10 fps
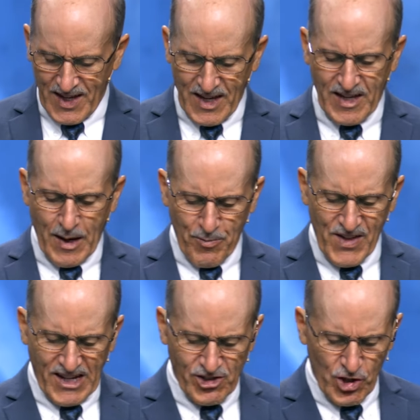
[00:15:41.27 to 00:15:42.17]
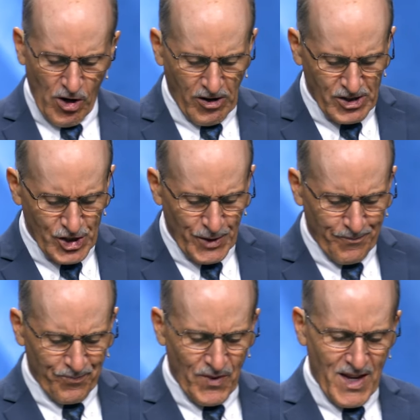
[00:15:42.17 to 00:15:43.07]
He kept that charge.
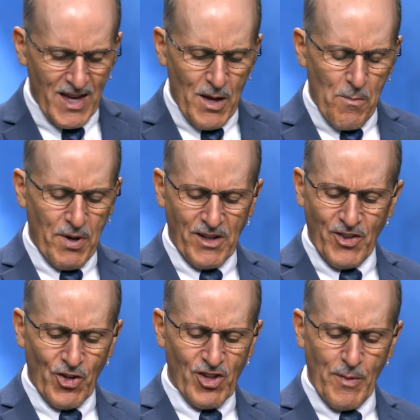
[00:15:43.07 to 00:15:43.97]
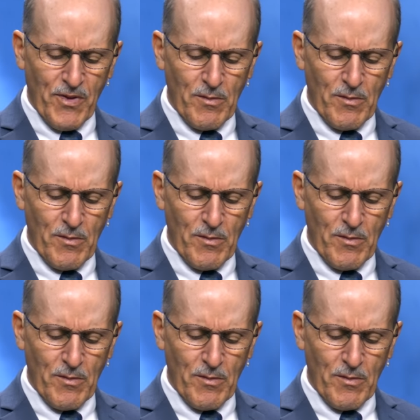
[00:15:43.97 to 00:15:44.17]
But there's something